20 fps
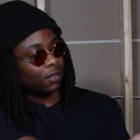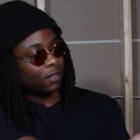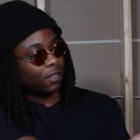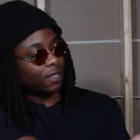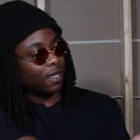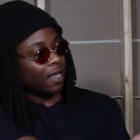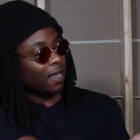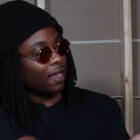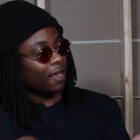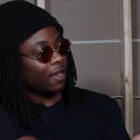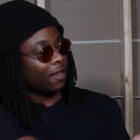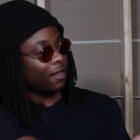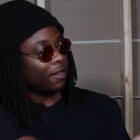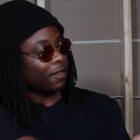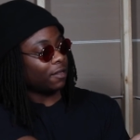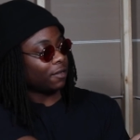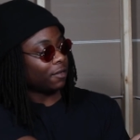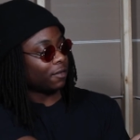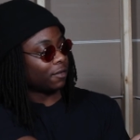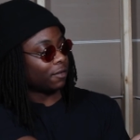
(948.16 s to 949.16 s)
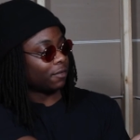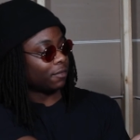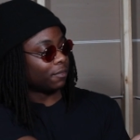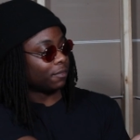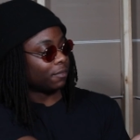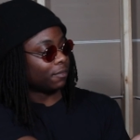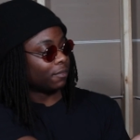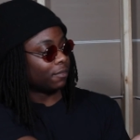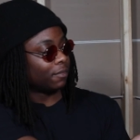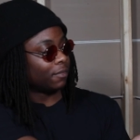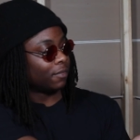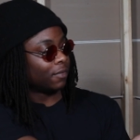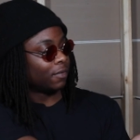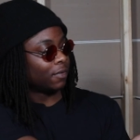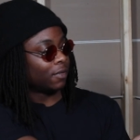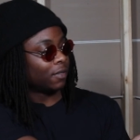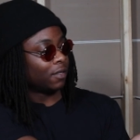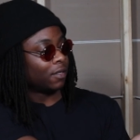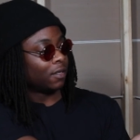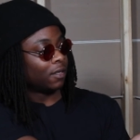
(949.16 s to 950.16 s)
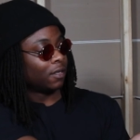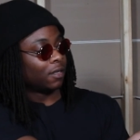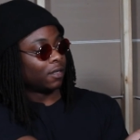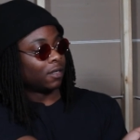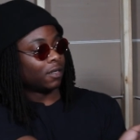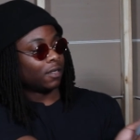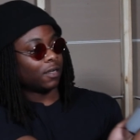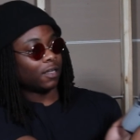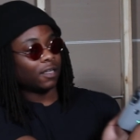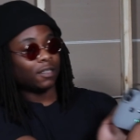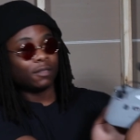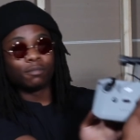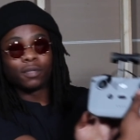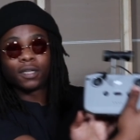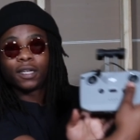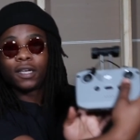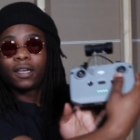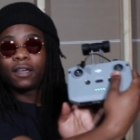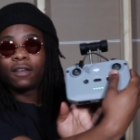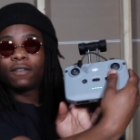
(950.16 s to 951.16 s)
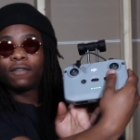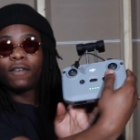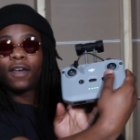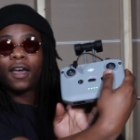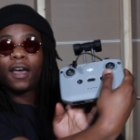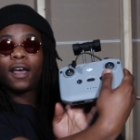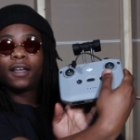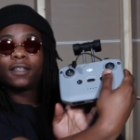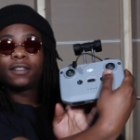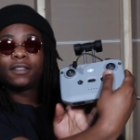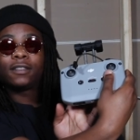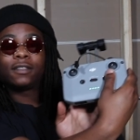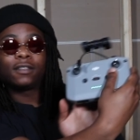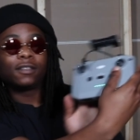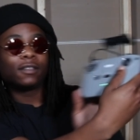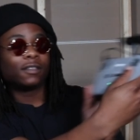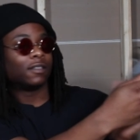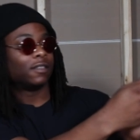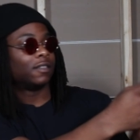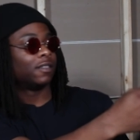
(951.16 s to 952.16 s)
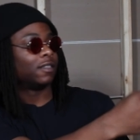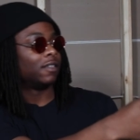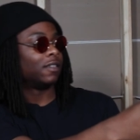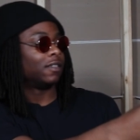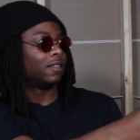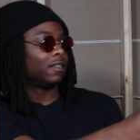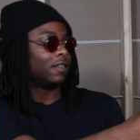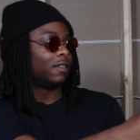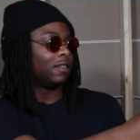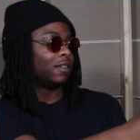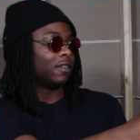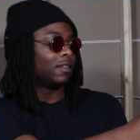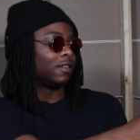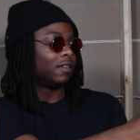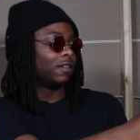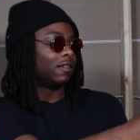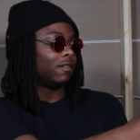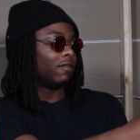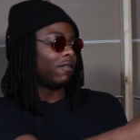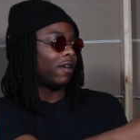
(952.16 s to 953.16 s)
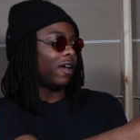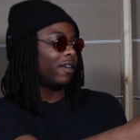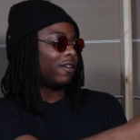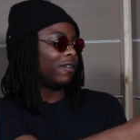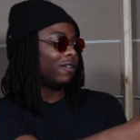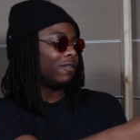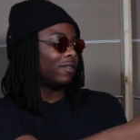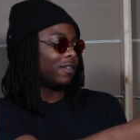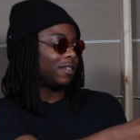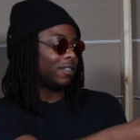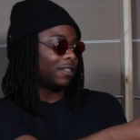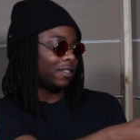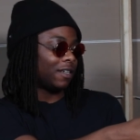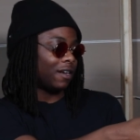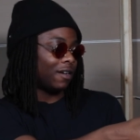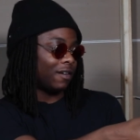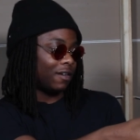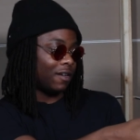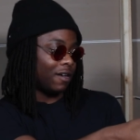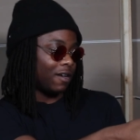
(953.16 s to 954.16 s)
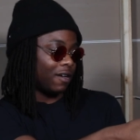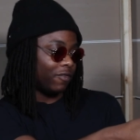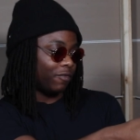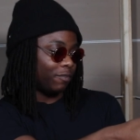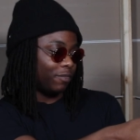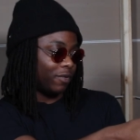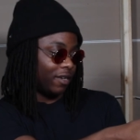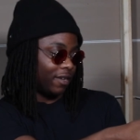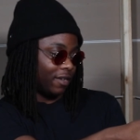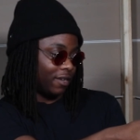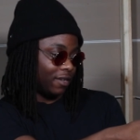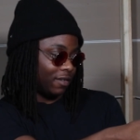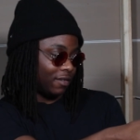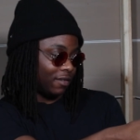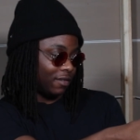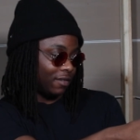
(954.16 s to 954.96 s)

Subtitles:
Damn. It's blinking faster. Why you don't want to turn off, bruh?